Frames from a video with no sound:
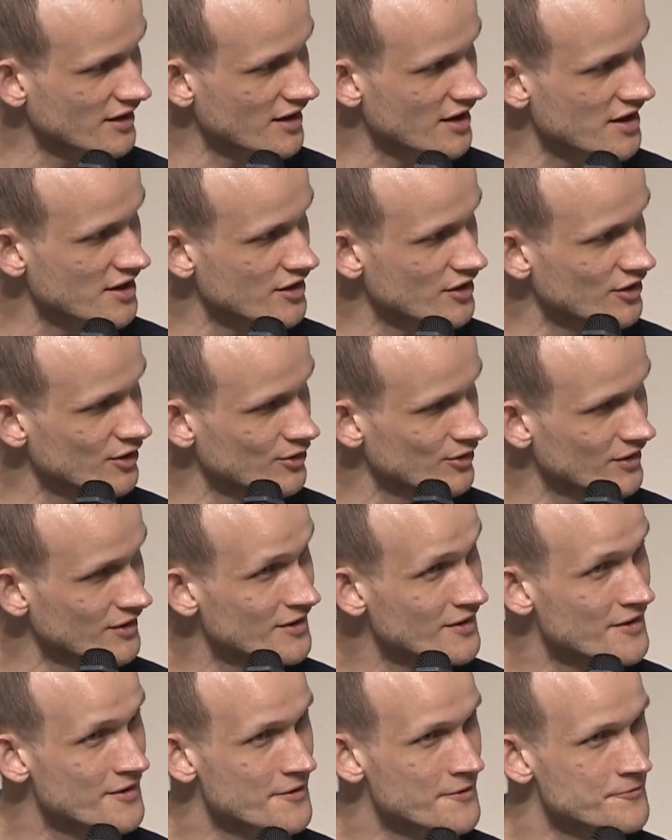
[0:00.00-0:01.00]
So
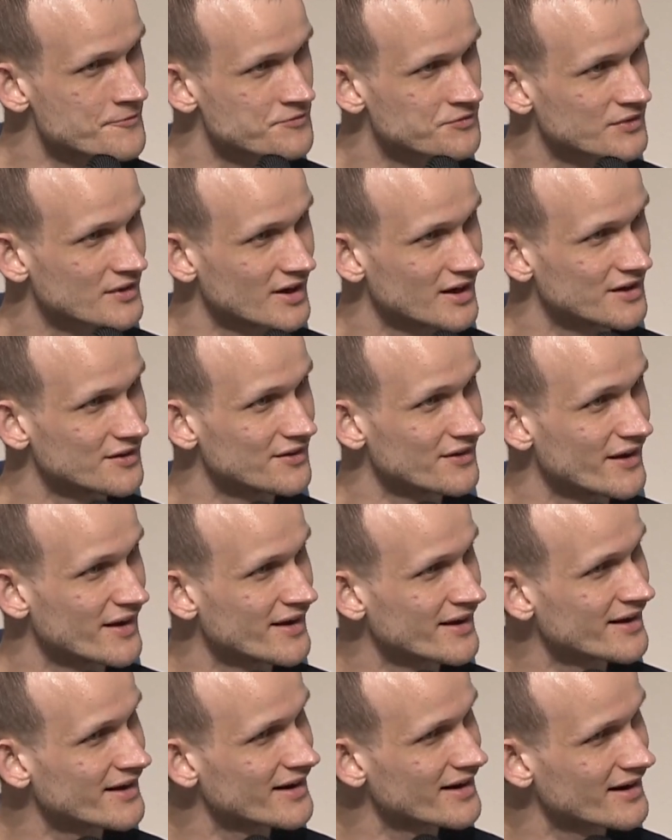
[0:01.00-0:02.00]
I
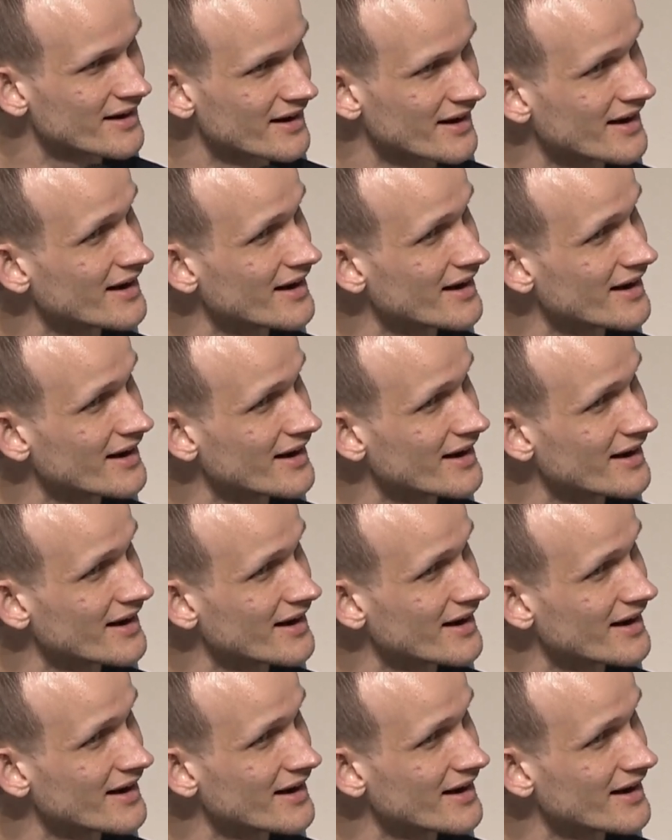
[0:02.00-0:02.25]
think